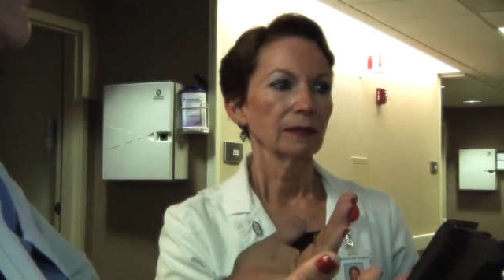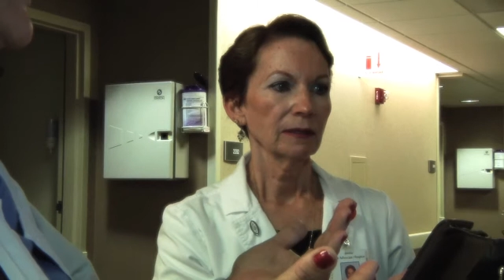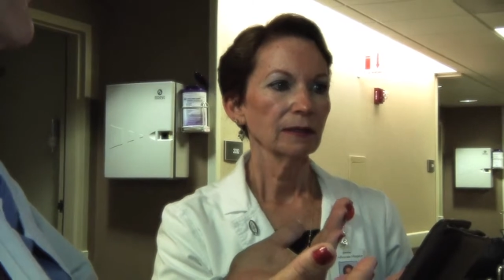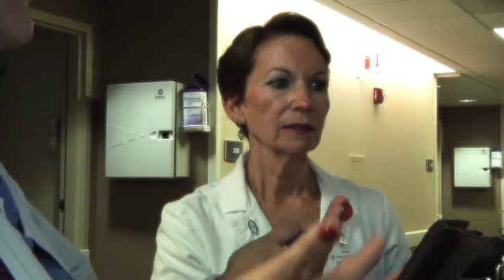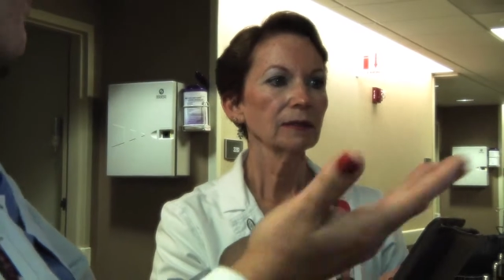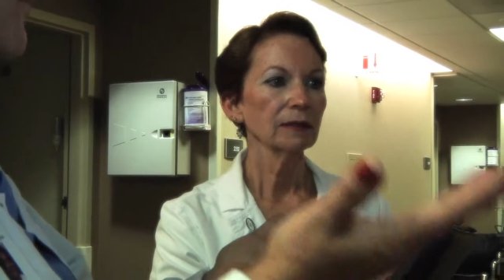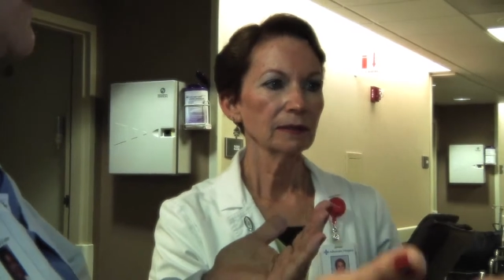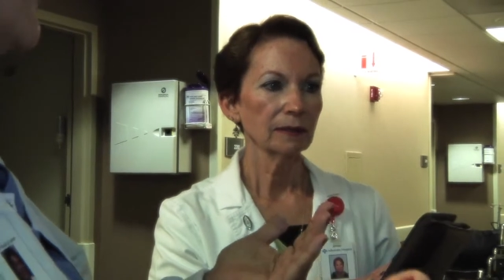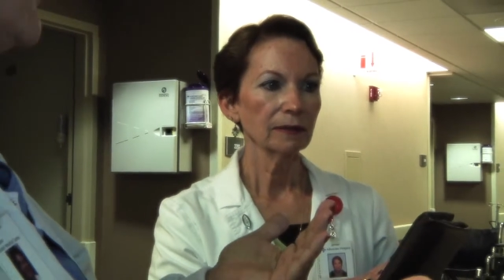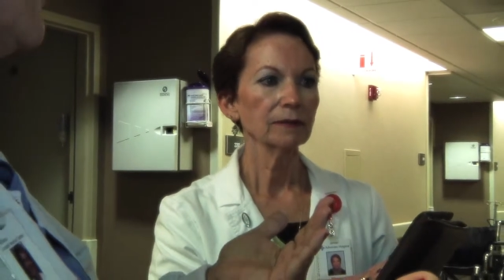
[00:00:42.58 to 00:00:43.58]
30 years
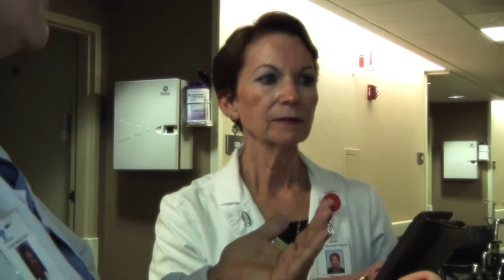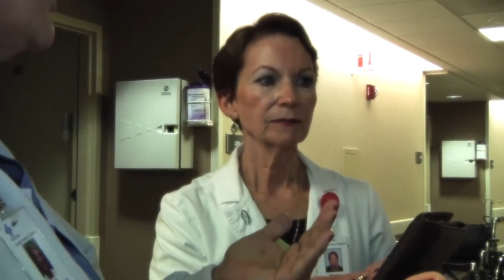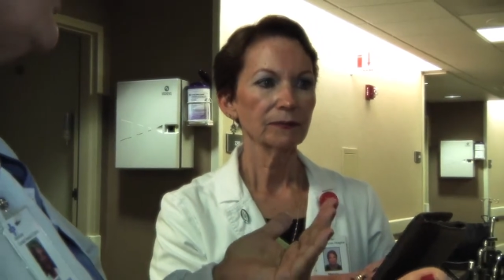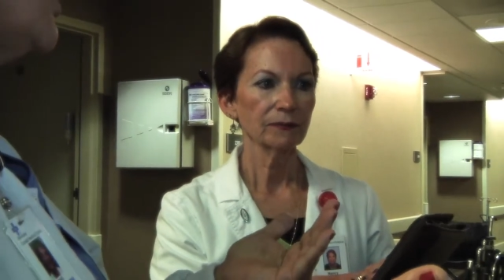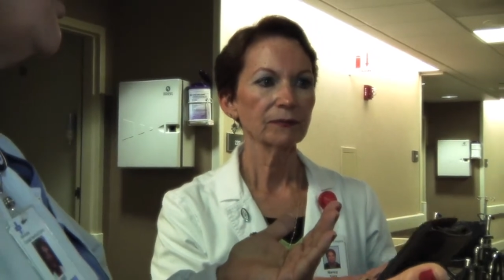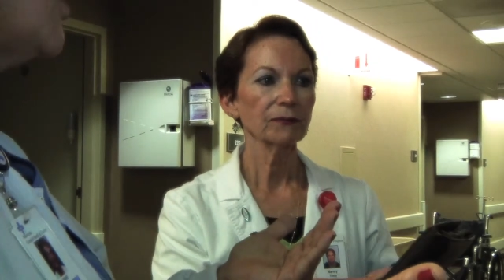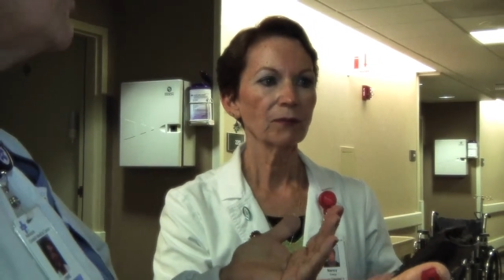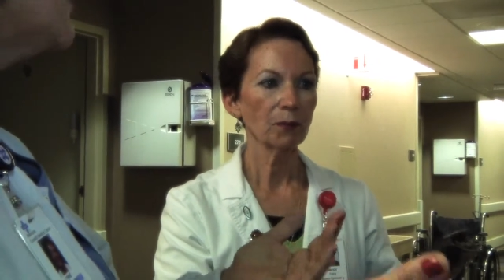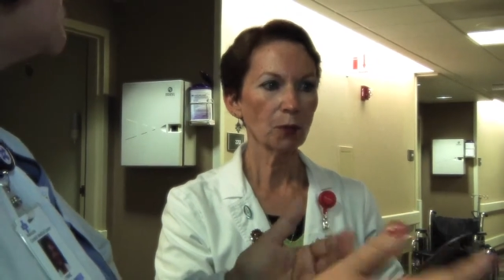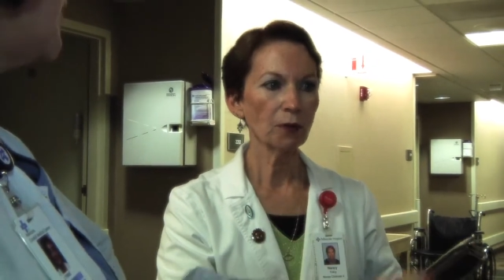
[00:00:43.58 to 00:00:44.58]
as a nurse, my
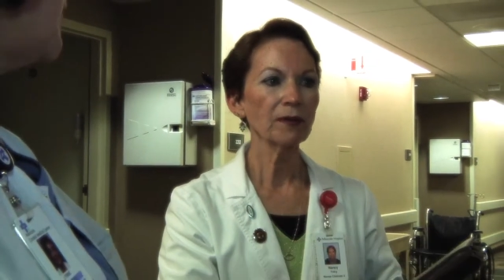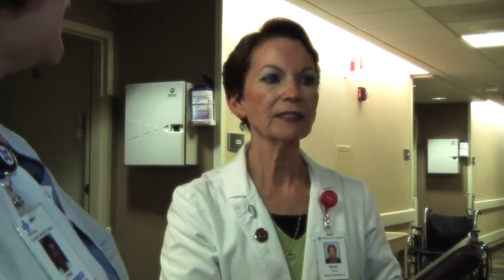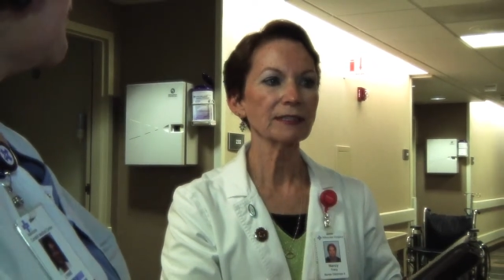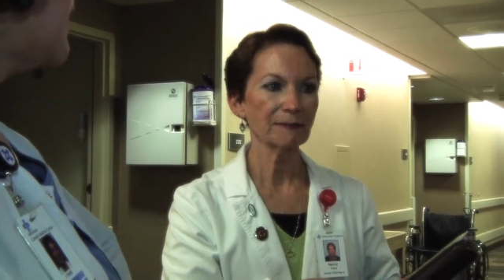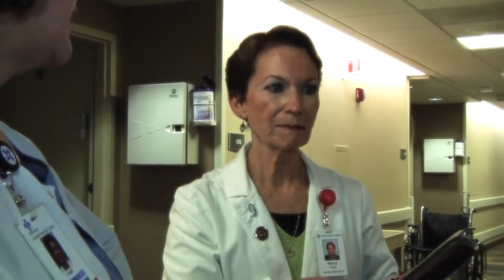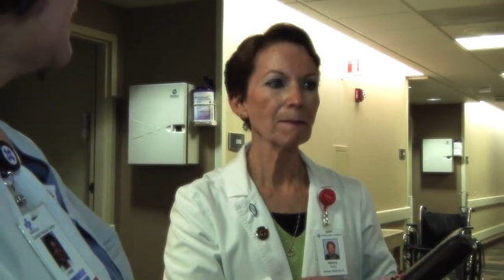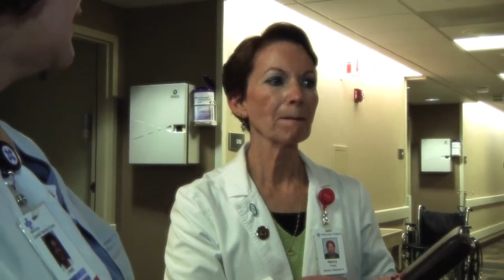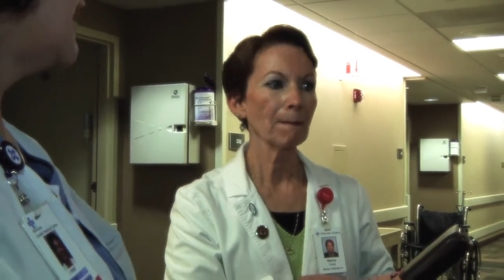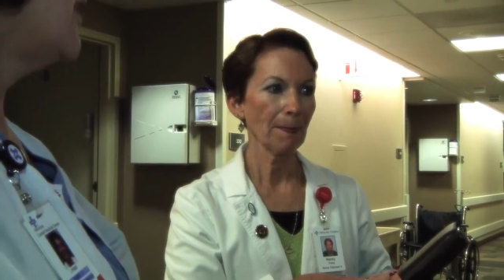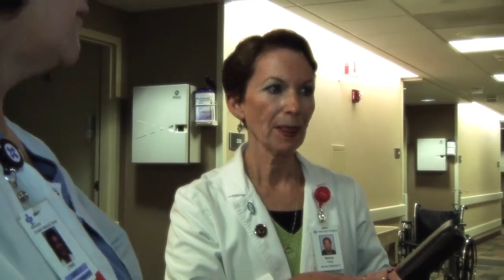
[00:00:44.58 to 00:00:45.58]
26-year-old
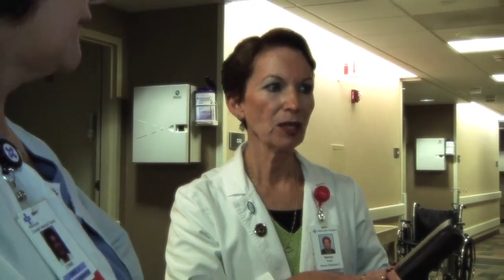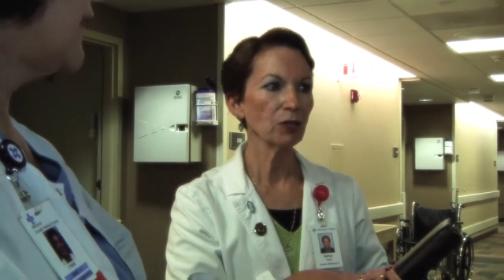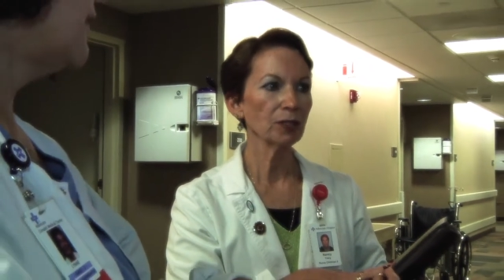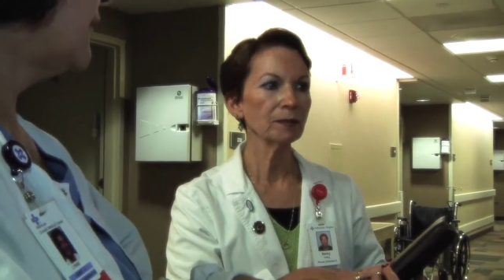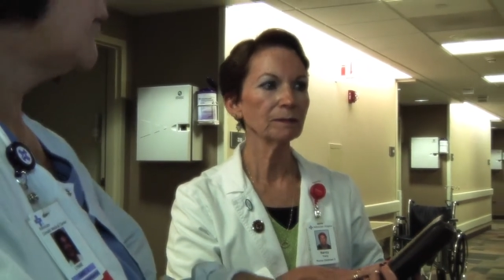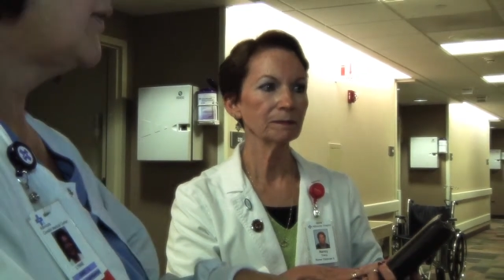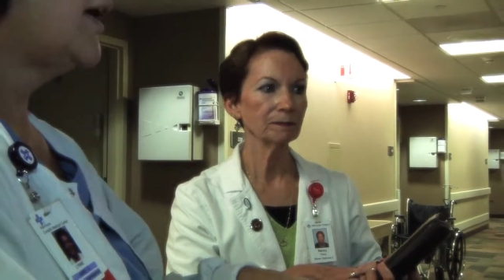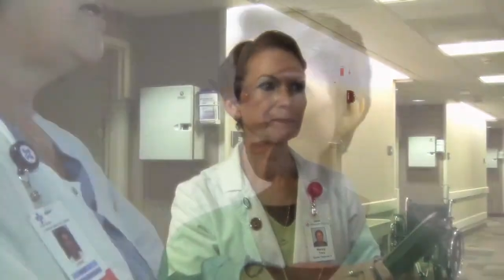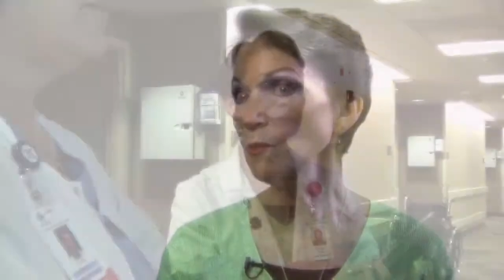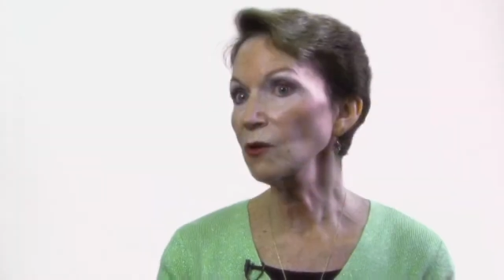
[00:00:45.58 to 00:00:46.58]
sister had a
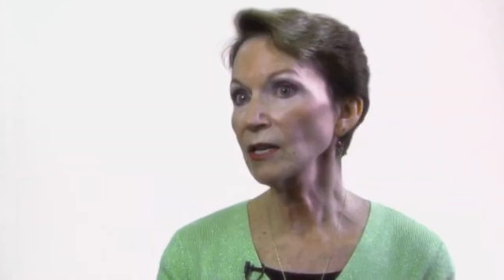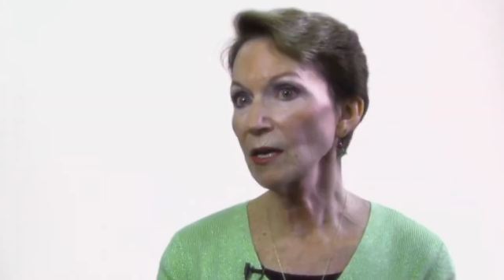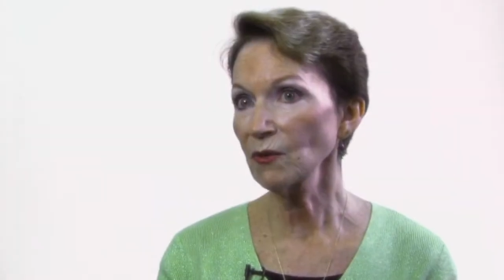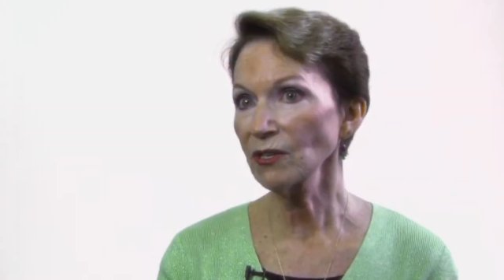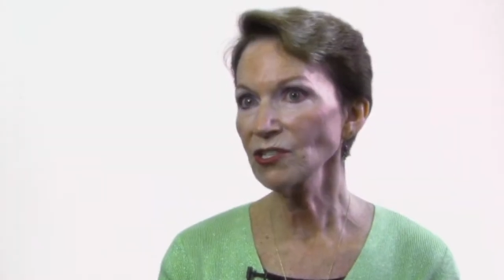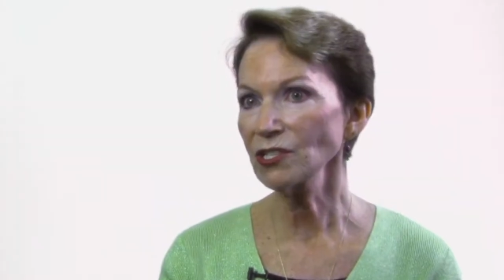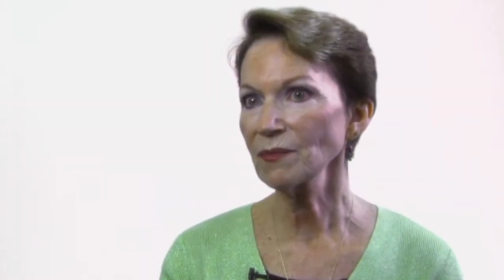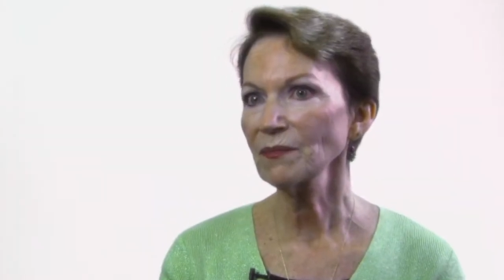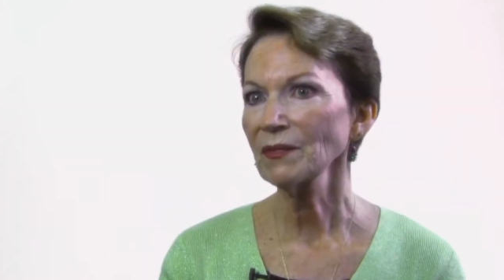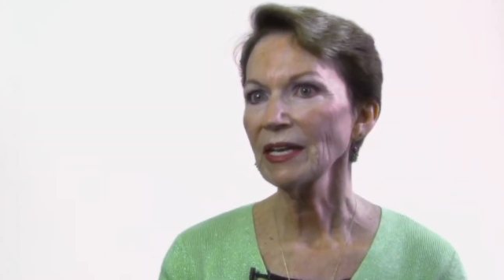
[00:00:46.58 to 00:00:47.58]
cerebral hemorrhage,
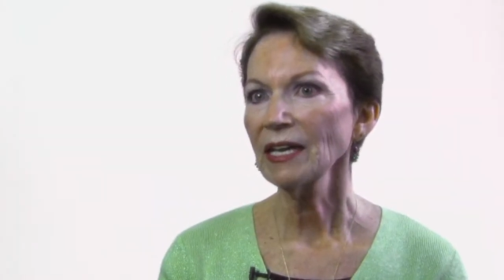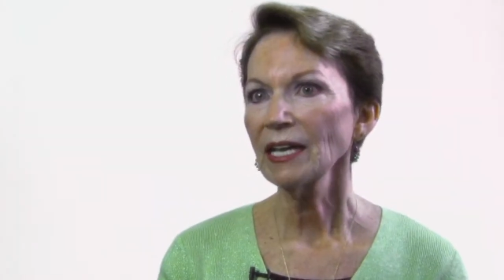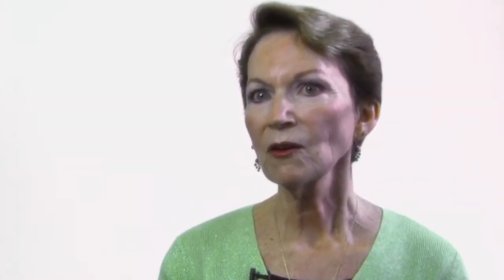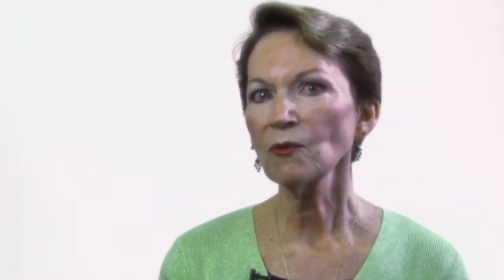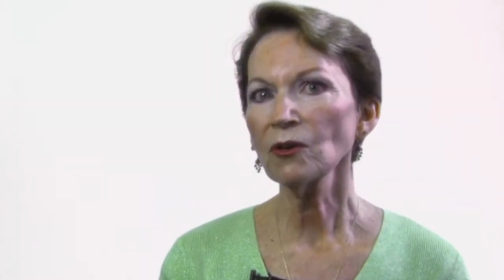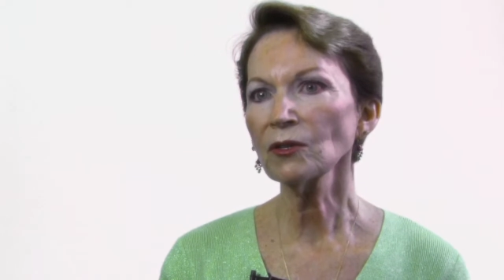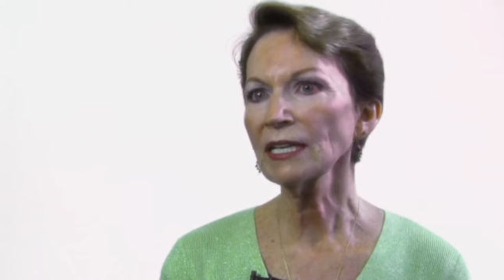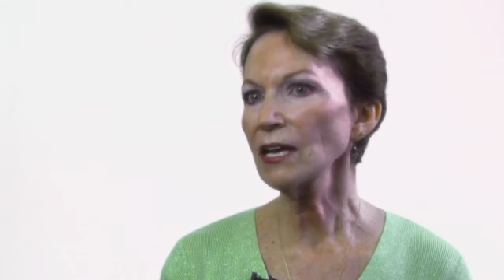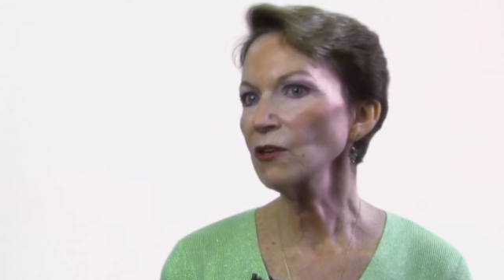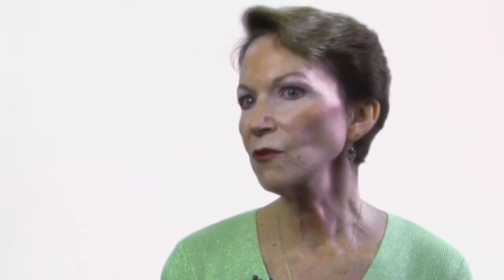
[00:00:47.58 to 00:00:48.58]
and we only
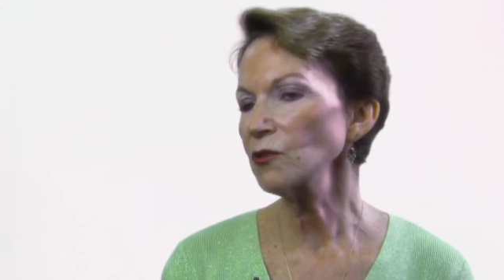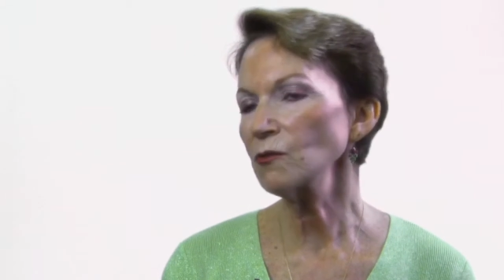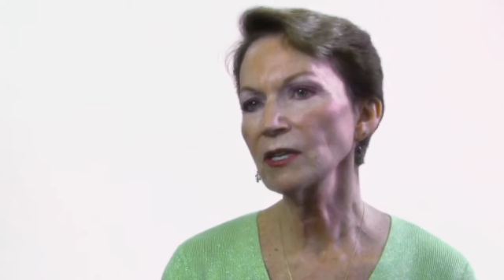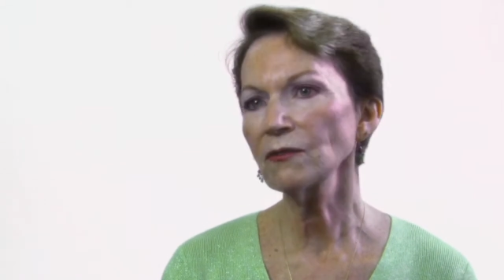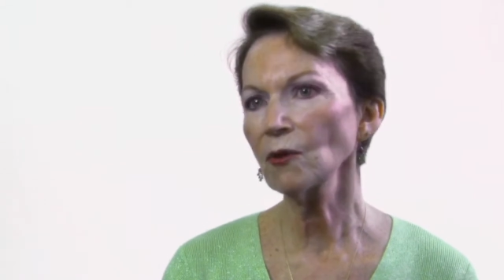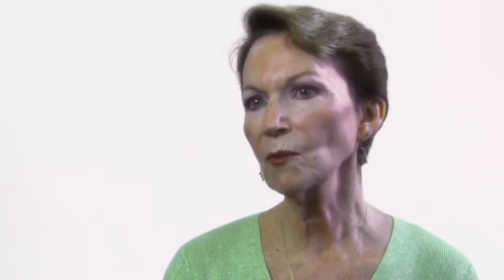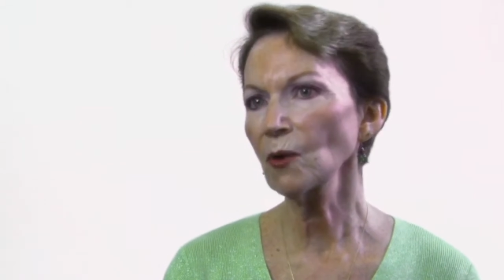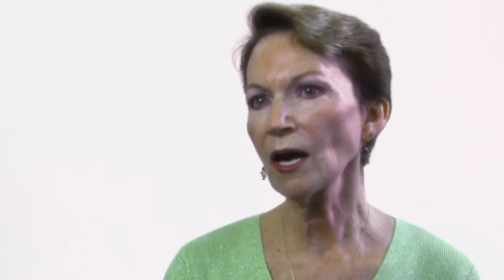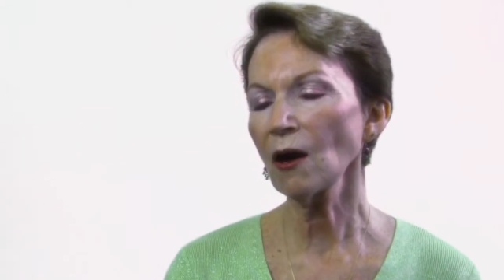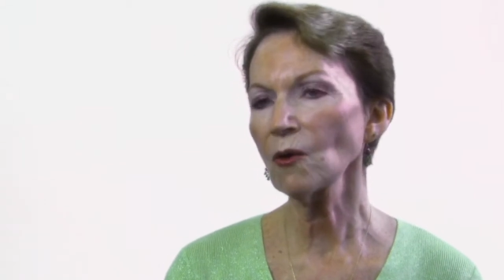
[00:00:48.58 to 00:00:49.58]
had her for 24 more
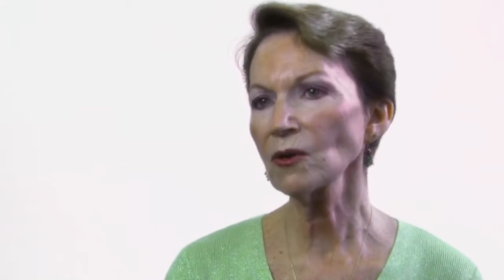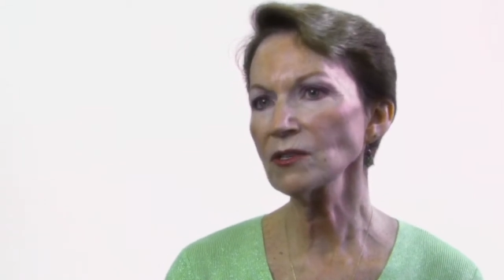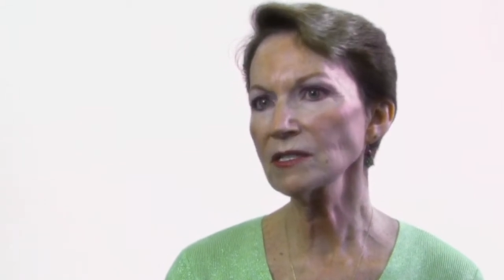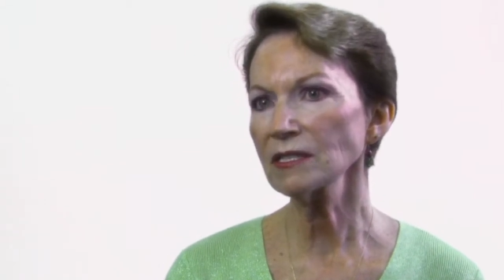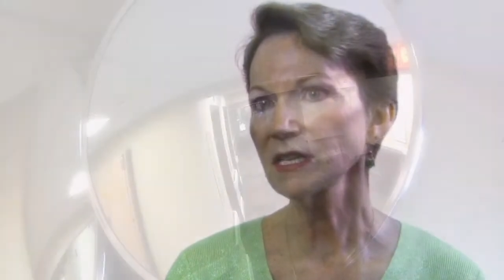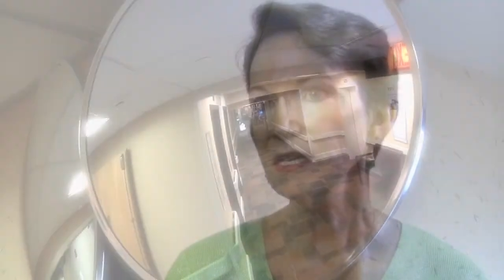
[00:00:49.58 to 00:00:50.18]
hours.